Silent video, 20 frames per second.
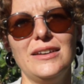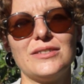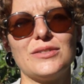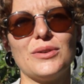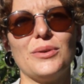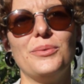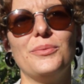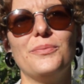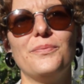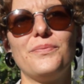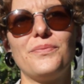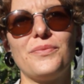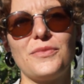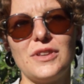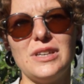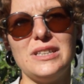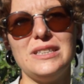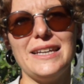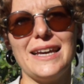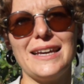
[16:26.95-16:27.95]
So
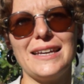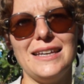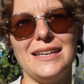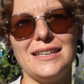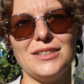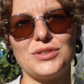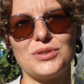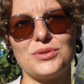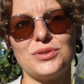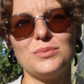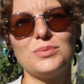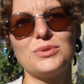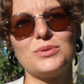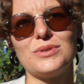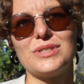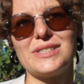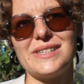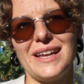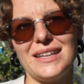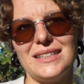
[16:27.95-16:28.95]
the decking strips
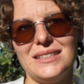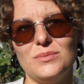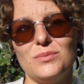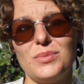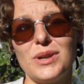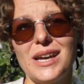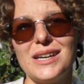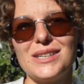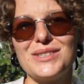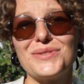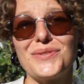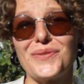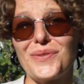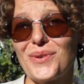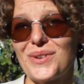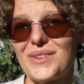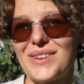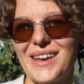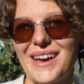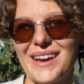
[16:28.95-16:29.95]
were set in place
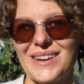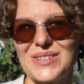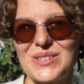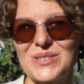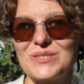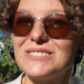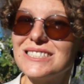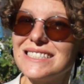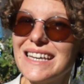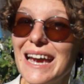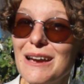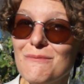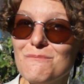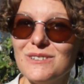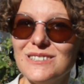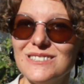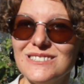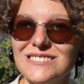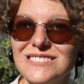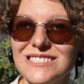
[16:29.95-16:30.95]
for the actual
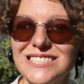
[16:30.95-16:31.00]
table.